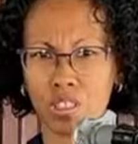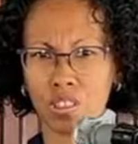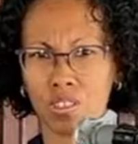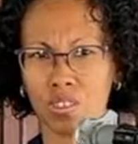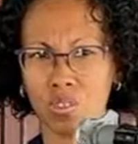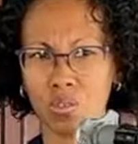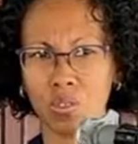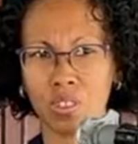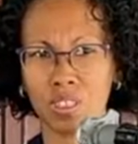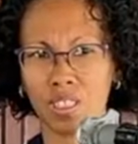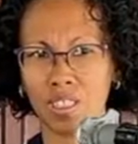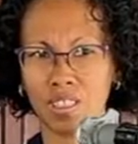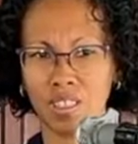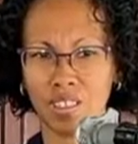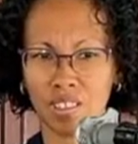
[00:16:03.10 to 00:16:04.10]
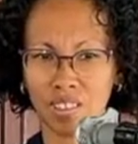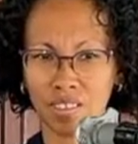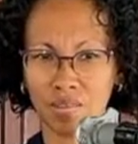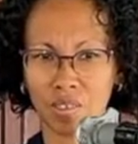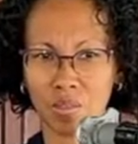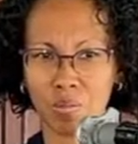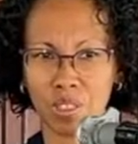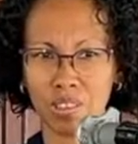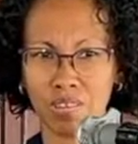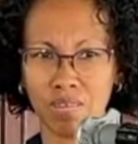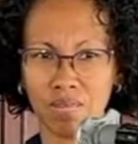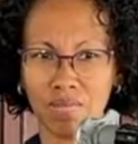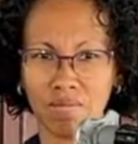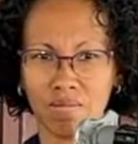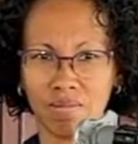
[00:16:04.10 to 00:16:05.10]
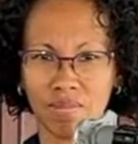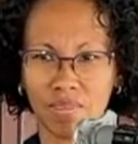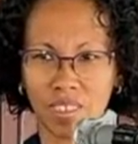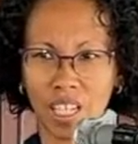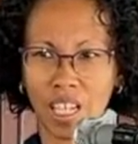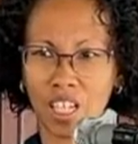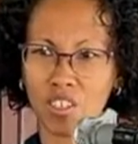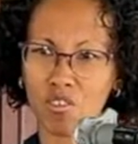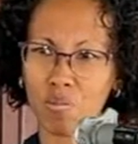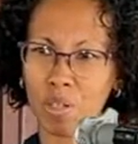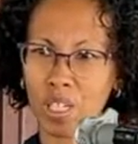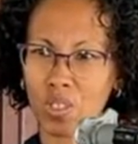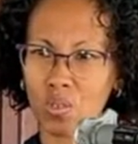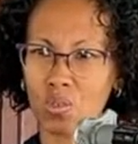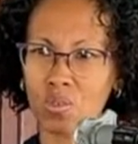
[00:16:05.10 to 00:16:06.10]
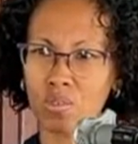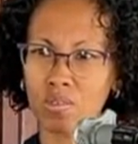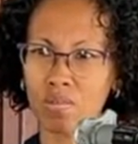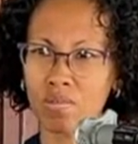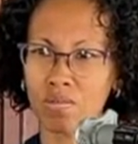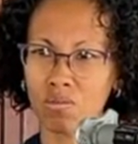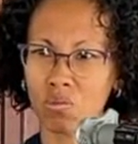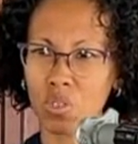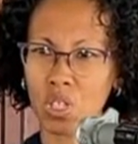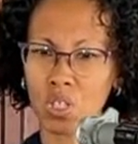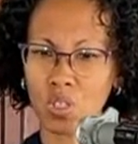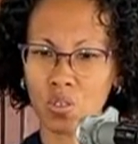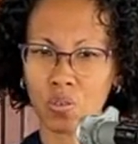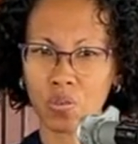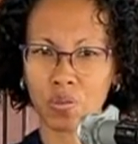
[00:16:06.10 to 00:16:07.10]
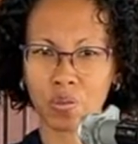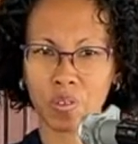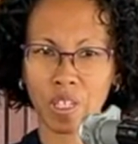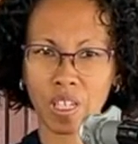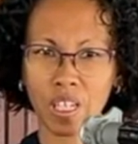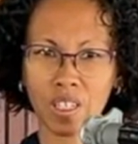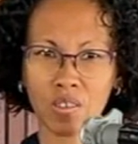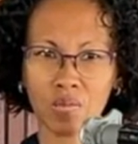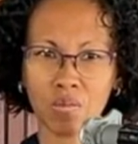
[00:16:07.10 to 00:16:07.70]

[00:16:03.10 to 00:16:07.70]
you saying? I mean, I have my own worth. How